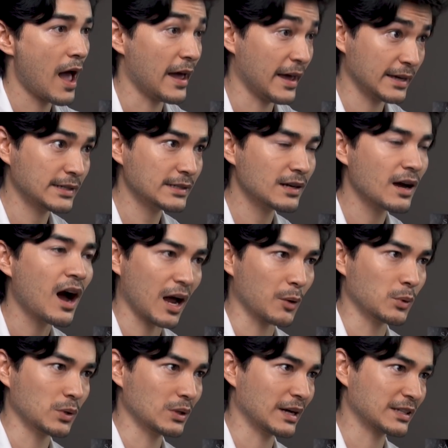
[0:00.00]
And I
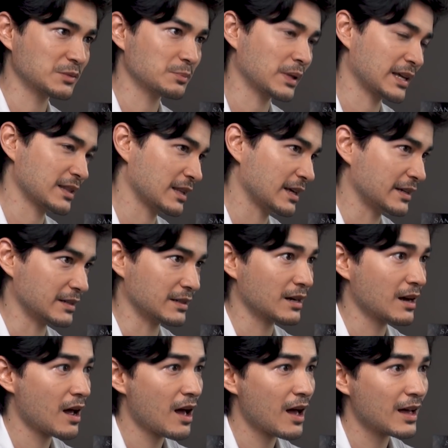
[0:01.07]
will explain later,
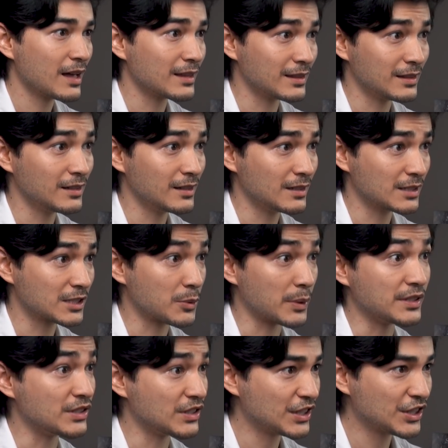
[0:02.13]
the
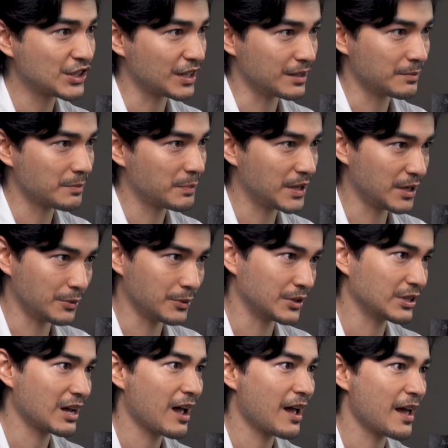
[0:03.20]
transition
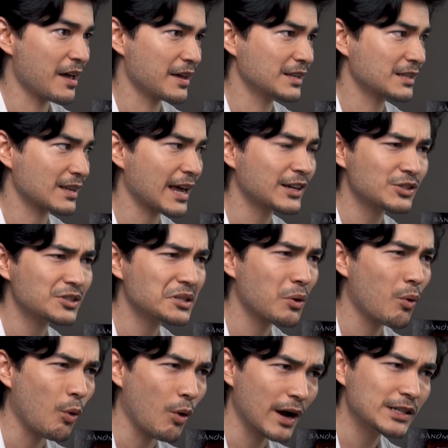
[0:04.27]
period is actually
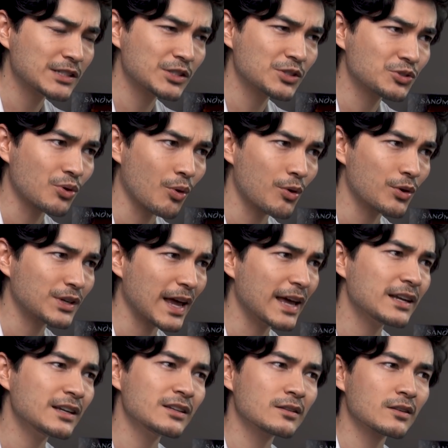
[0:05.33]
quite short
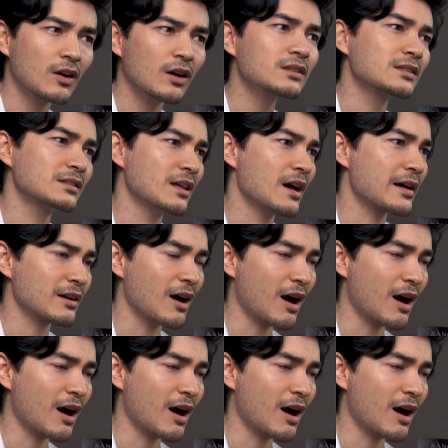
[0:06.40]
and not that